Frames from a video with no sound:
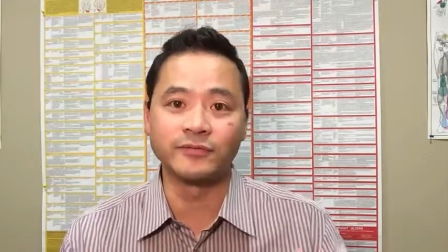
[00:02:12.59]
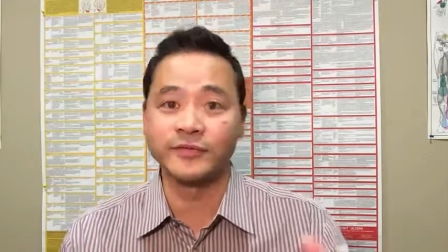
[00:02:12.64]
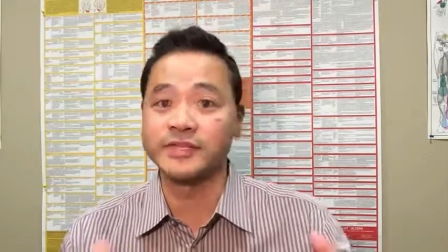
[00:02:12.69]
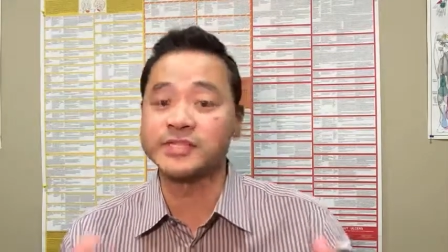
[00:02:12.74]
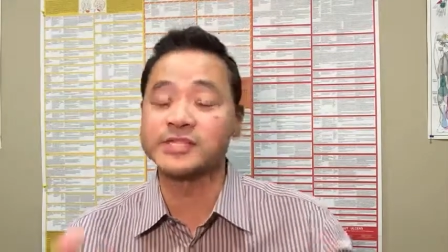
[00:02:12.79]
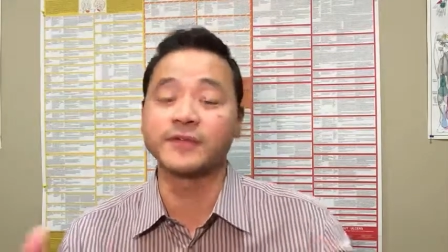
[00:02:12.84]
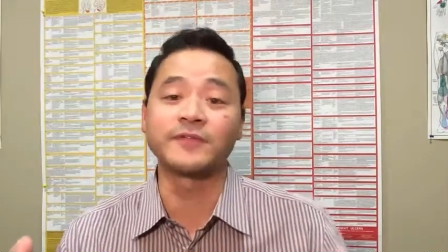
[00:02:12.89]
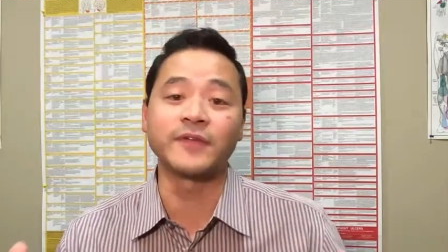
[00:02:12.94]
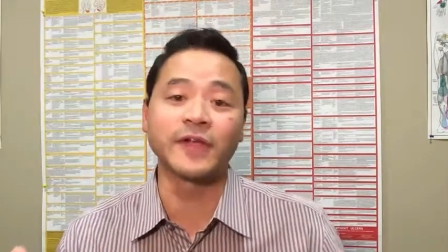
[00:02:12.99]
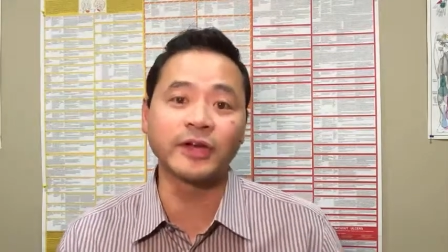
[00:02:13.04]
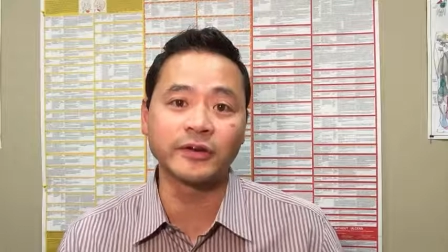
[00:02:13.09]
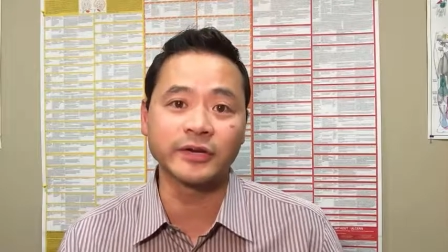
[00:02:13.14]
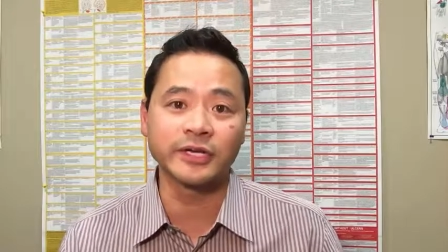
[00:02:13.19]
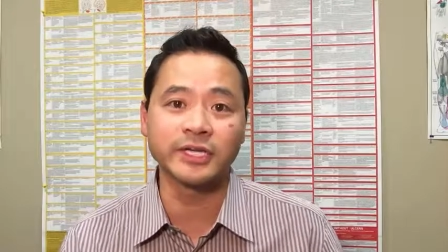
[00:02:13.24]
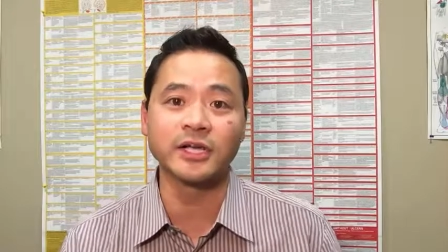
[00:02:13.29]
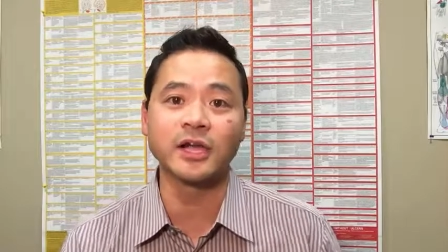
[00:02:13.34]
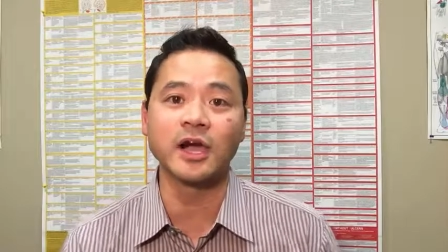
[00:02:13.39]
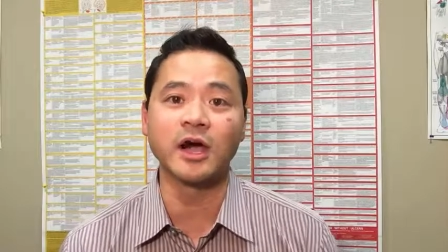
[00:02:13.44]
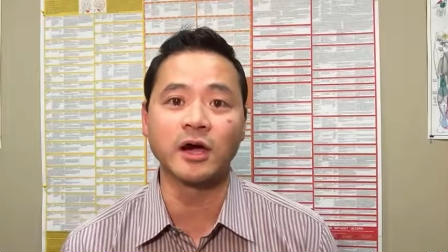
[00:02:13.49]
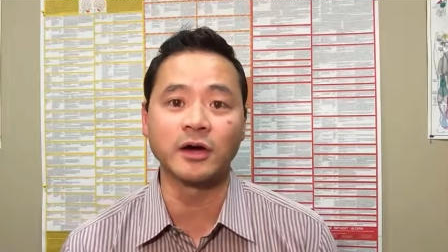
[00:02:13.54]
the
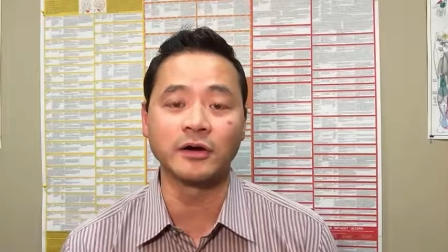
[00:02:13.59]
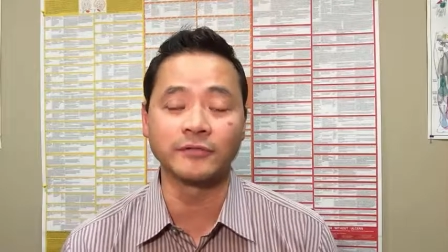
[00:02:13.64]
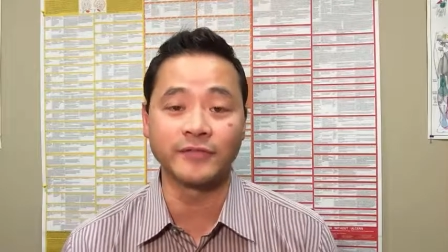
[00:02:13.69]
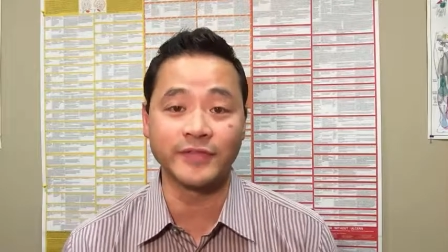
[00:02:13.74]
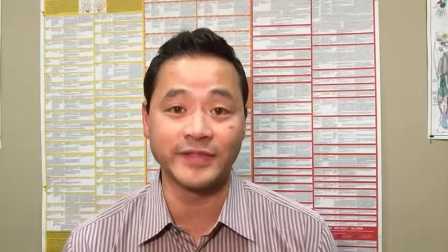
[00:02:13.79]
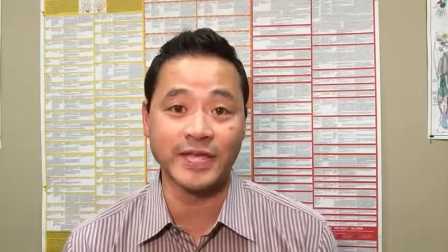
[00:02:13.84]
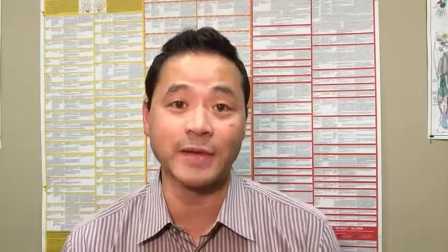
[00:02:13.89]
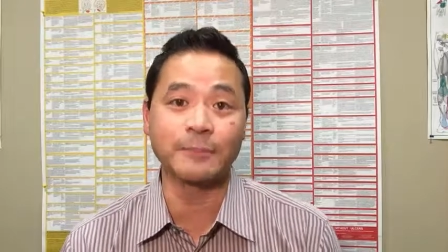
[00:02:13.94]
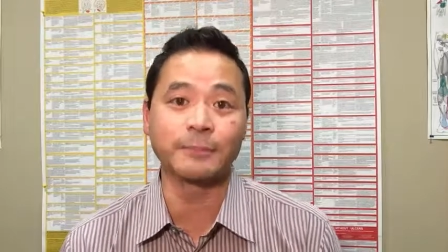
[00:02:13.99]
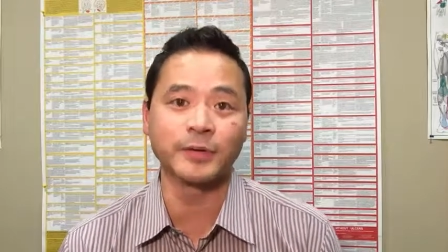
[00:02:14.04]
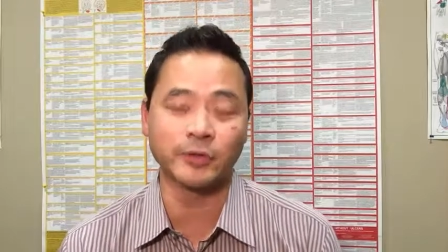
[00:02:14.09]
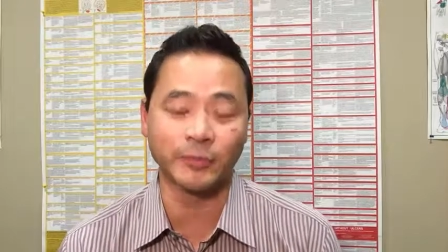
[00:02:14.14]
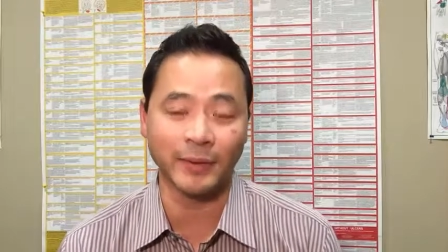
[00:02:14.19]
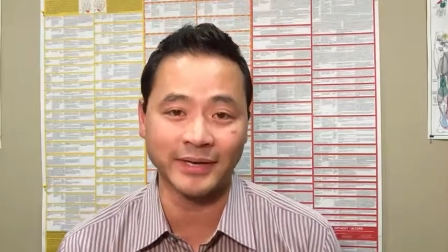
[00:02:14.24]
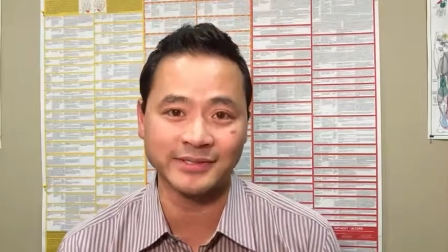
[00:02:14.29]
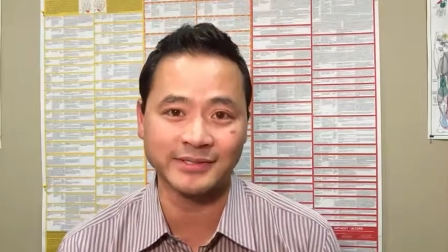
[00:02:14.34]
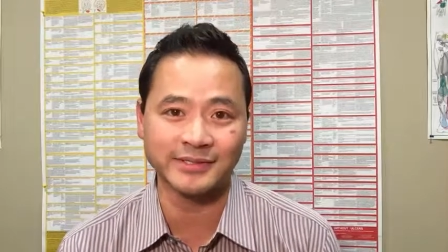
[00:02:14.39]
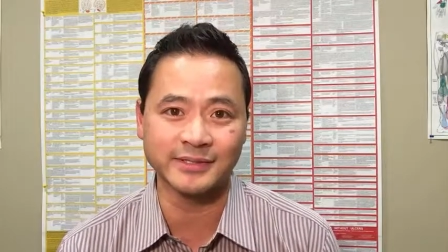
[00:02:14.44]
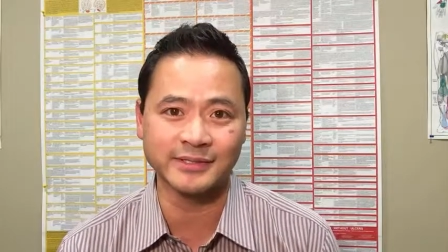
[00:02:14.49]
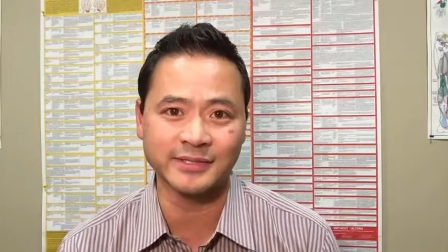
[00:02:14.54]
severity of the
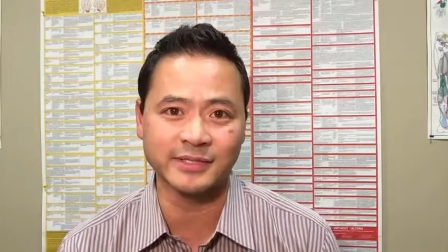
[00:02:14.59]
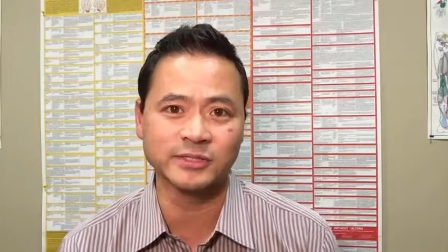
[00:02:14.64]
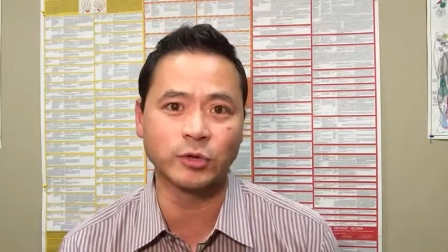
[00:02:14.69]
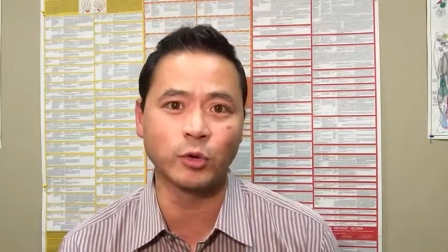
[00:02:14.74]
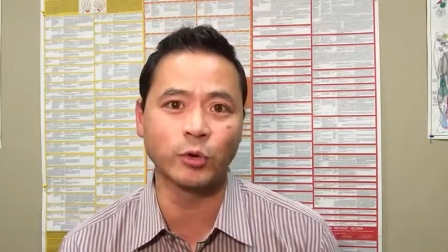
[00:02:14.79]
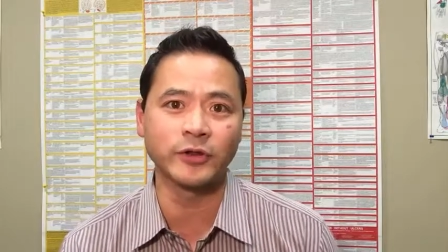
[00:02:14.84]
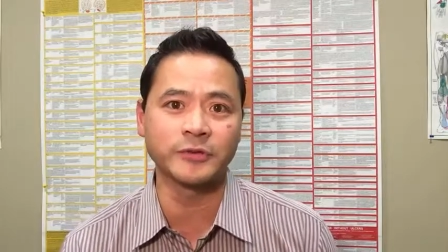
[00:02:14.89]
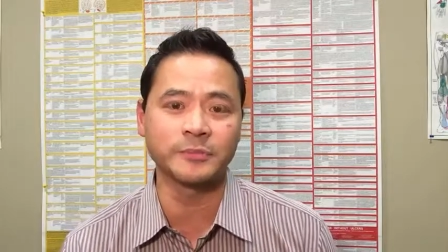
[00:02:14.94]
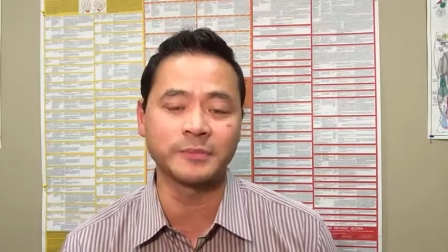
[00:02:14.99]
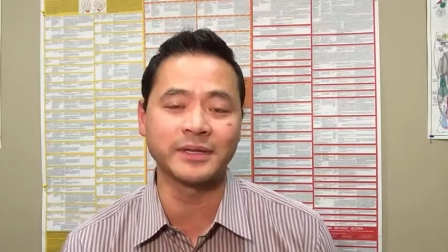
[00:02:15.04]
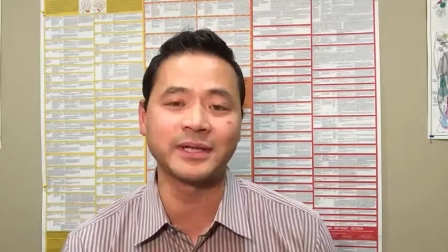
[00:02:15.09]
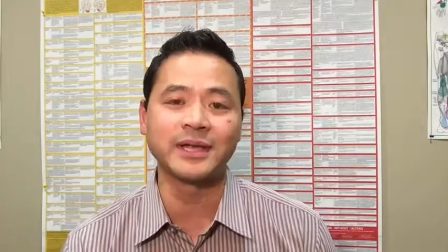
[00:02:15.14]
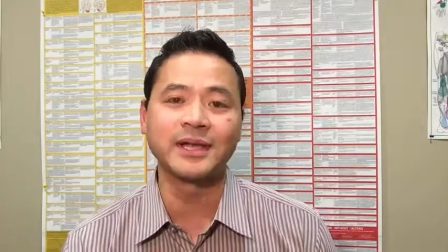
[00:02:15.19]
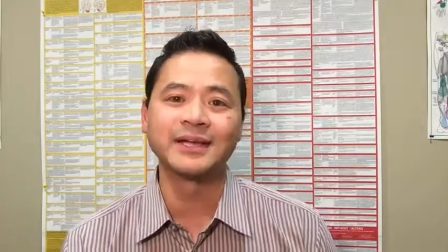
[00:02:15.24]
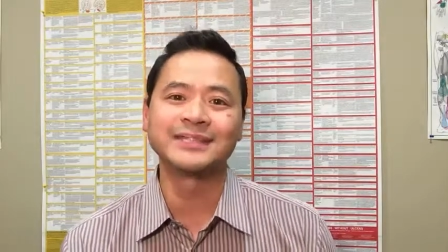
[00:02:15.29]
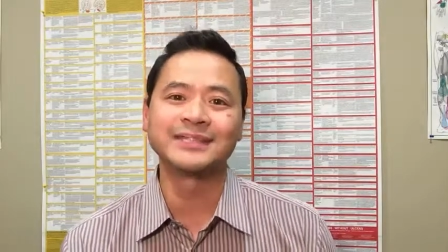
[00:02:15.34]
Epi-crisis is going to be